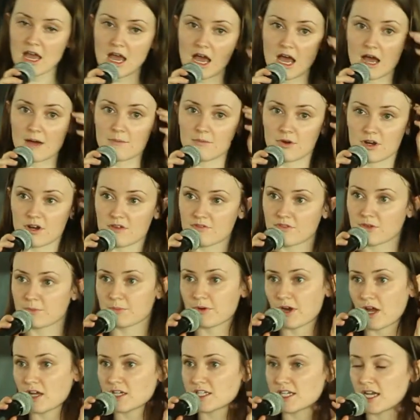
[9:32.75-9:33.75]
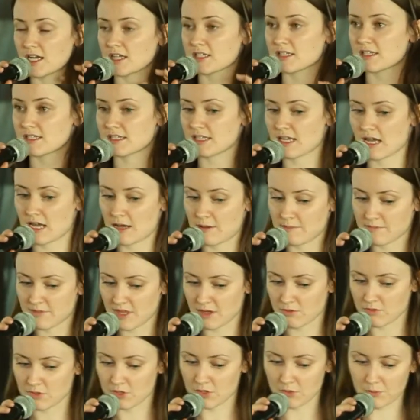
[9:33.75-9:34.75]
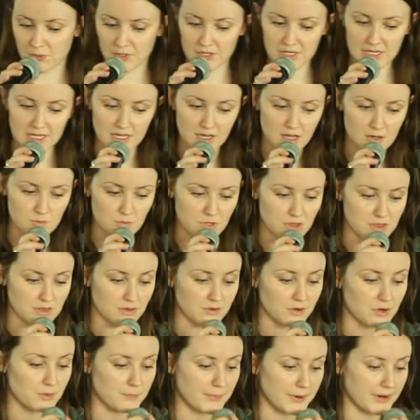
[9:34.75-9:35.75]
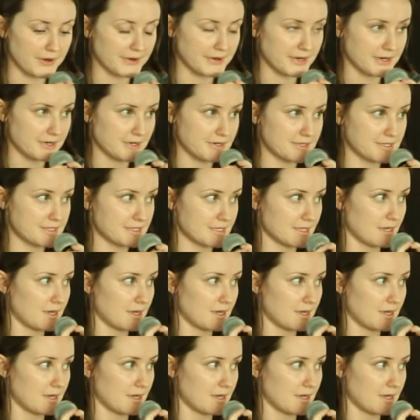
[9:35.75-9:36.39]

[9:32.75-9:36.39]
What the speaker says: One of the projects that we were working on with local partners